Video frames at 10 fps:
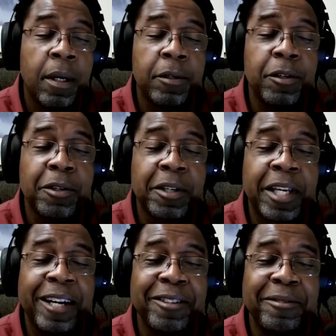
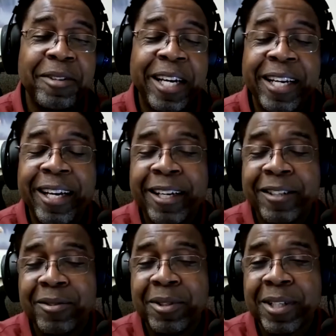Yorktown, Nevada
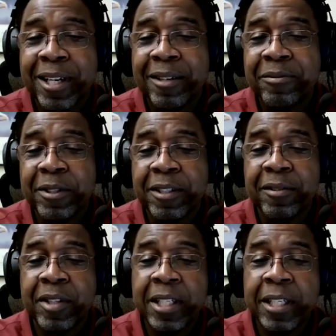Annual Conference
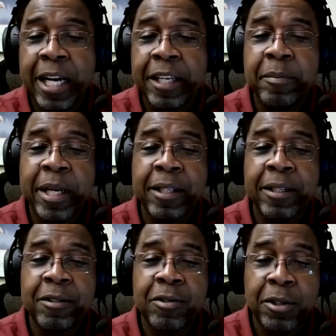of the United
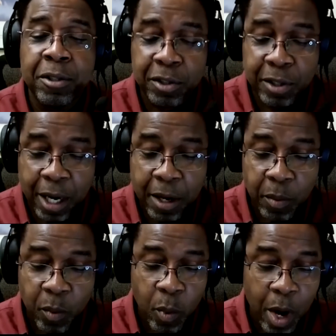Methodist Church. So I
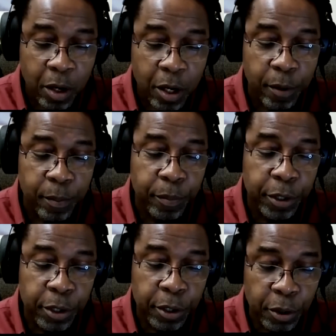welcome
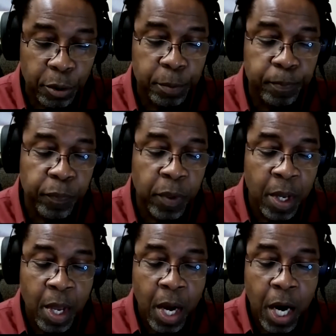you
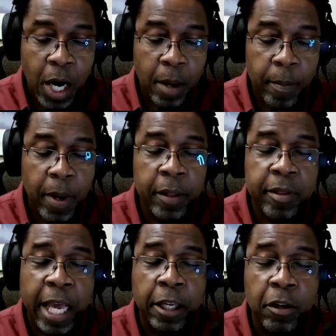and
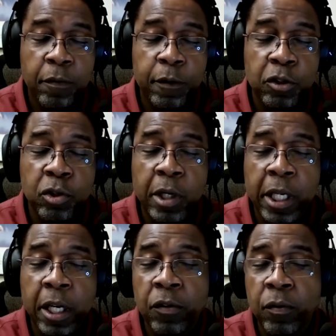thank you for
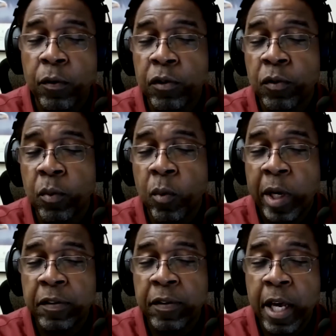joining us for this
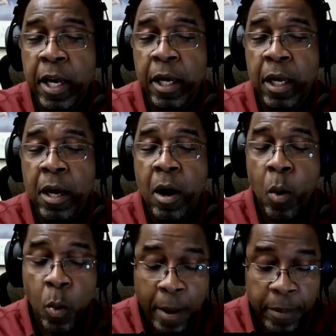Wednesday
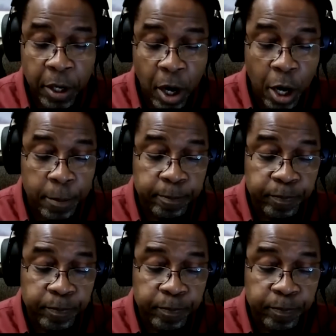webinar.